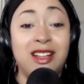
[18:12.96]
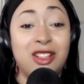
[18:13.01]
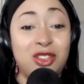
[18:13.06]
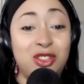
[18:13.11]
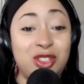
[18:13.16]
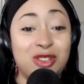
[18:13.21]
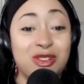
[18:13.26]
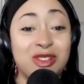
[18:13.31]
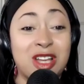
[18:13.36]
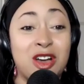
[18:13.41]

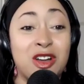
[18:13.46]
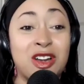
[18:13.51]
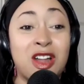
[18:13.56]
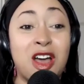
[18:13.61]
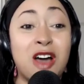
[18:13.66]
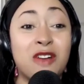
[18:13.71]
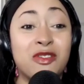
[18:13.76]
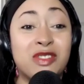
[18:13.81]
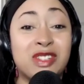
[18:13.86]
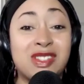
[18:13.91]
you know, yeah. and
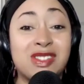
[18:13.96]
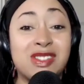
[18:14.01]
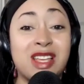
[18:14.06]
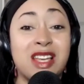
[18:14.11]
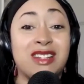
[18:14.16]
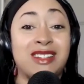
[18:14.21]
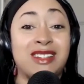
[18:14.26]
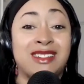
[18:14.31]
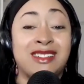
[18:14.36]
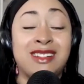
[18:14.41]
all of a
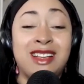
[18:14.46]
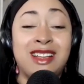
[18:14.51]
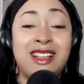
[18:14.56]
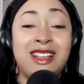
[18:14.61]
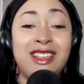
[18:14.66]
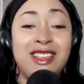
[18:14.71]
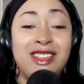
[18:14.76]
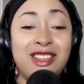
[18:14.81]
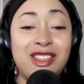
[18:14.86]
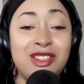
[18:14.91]
sudden,
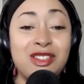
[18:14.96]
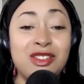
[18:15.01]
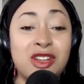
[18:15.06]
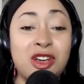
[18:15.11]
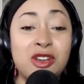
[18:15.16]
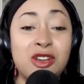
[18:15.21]
you know,